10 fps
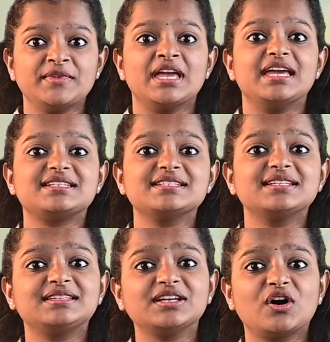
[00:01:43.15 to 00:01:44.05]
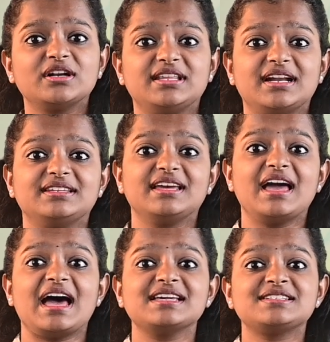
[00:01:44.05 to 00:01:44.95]
It is the thought that there
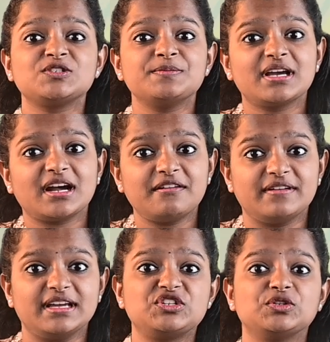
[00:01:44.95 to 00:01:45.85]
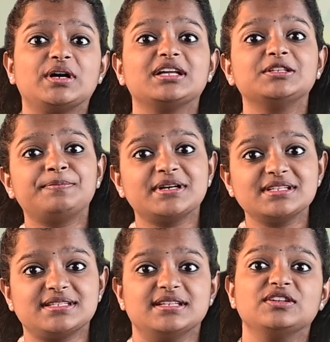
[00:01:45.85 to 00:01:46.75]
has to be conveyed to the other
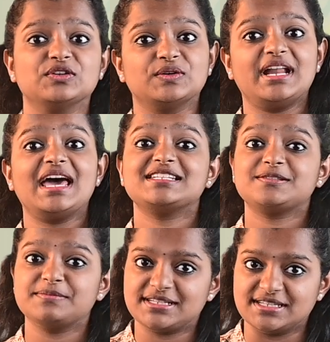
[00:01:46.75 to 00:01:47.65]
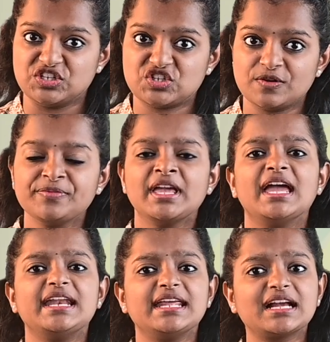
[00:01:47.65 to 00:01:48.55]
person known as message.
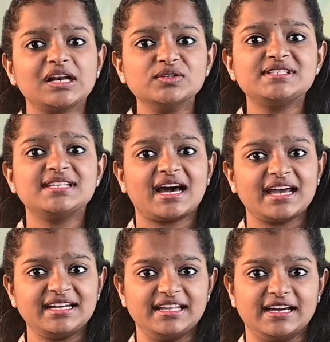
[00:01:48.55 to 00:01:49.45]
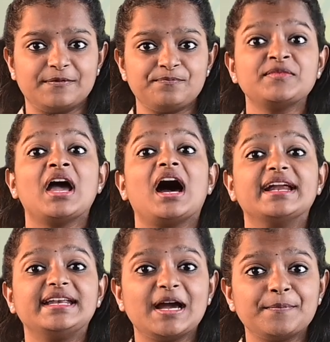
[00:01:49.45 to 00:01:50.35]
It includes the idea.
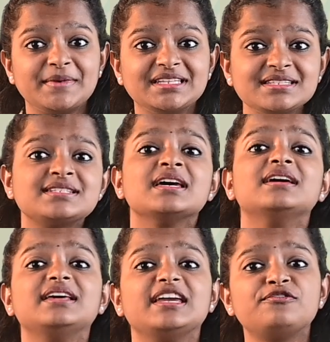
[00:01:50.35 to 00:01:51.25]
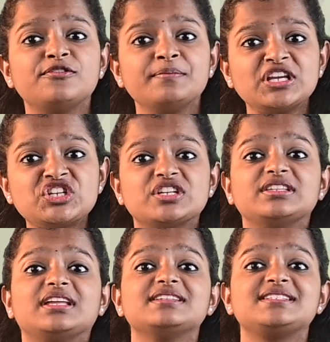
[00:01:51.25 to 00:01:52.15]
Idea means the information
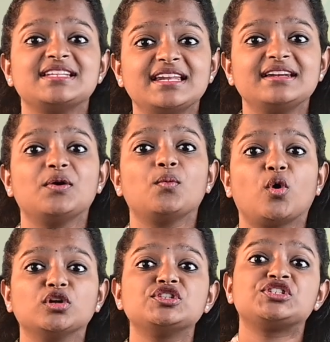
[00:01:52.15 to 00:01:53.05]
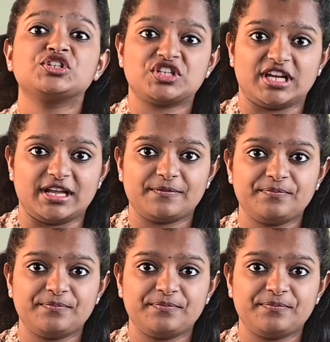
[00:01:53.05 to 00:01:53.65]
that the sender wants to share.